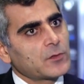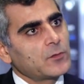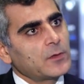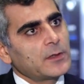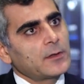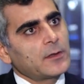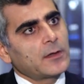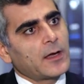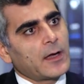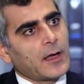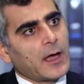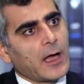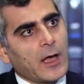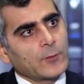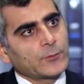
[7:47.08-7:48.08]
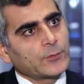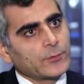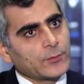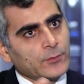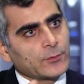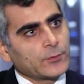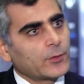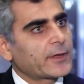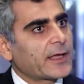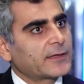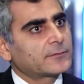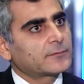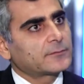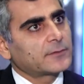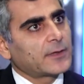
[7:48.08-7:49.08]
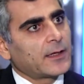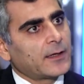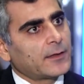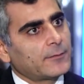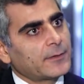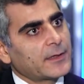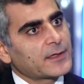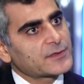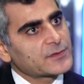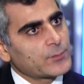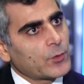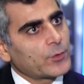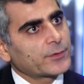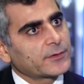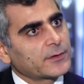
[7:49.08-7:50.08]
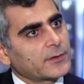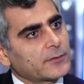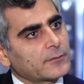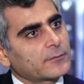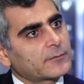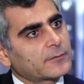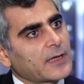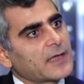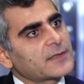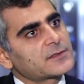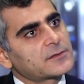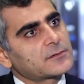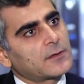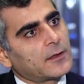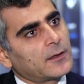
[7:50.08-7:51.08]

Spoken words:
So how do you look at exporting gas?